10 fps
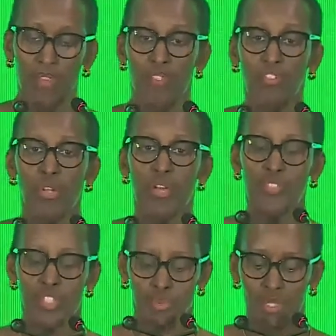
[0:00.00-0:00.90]
The
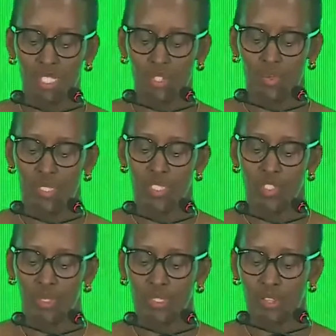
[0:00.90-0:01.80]
draft
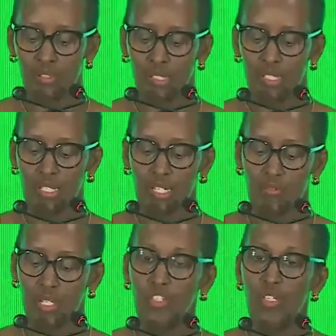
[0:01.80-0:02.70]
2020-2030
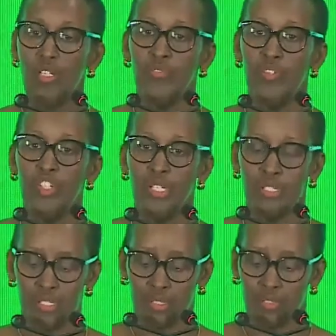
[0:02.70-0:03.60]
Declaration of
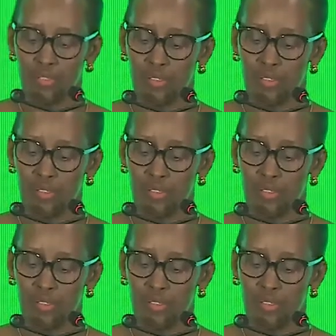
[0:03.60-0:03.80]
Gender